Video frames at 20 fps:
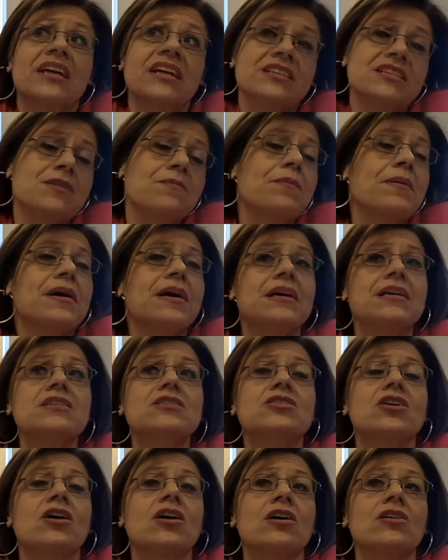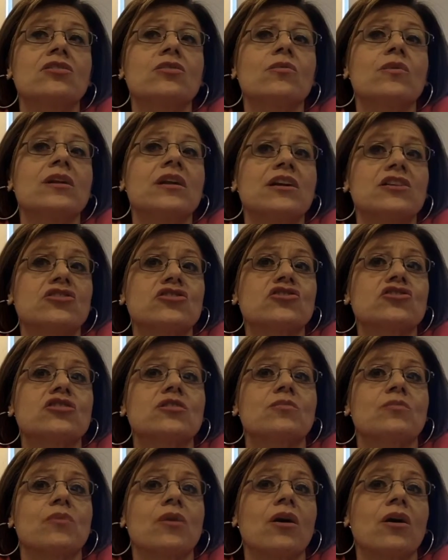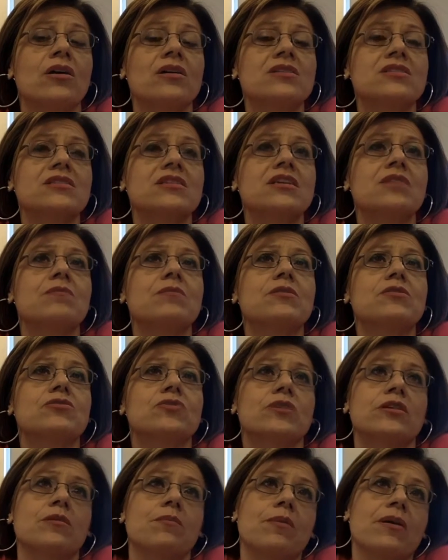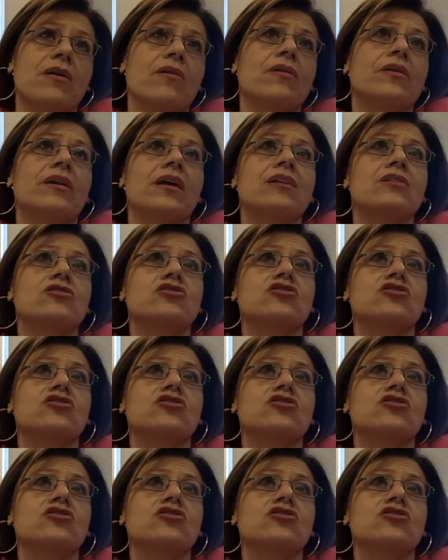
It depends on the relationship, honestly, between the parent and the